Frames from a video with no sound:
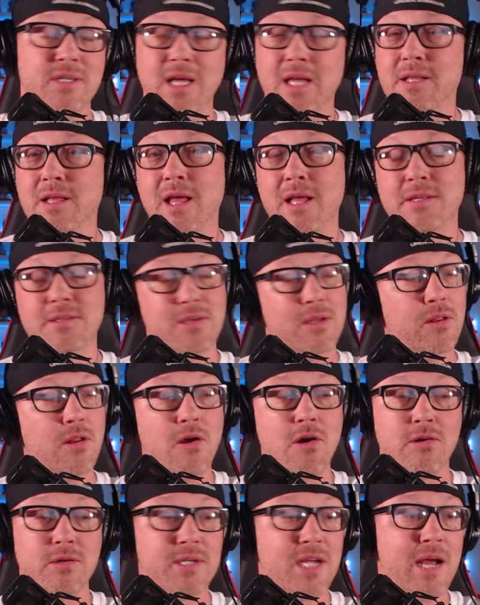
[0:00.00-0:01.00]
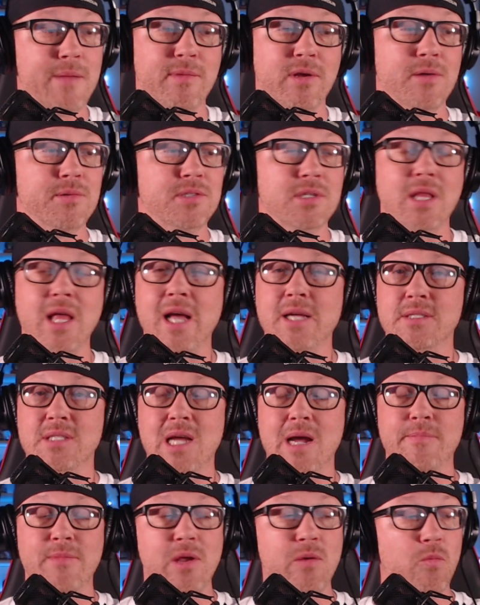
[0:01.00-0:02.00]
That's a long time ago. It was the last
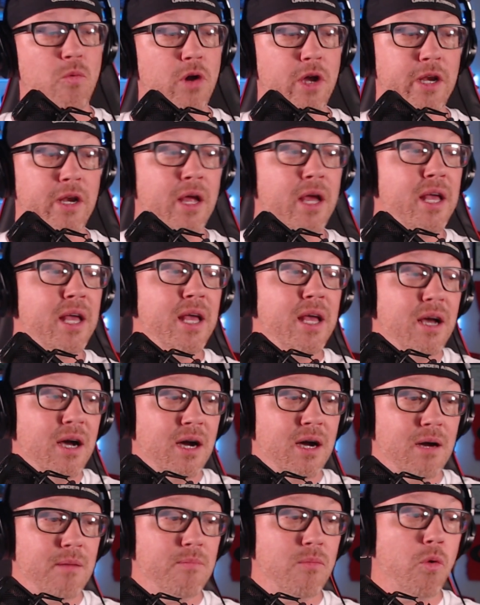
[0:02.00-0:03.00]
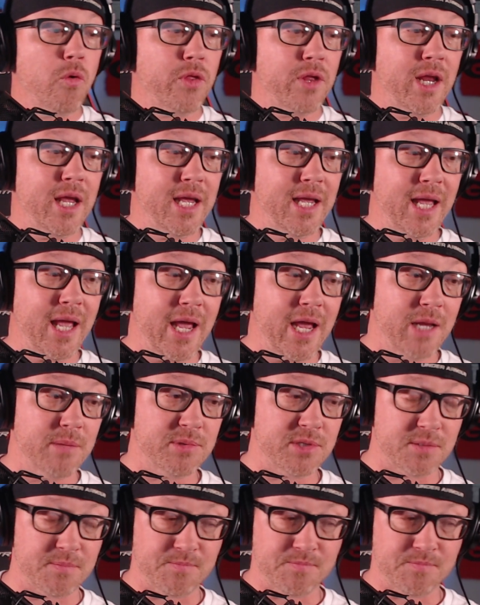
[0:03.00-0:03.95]
time they won um, more than eight games.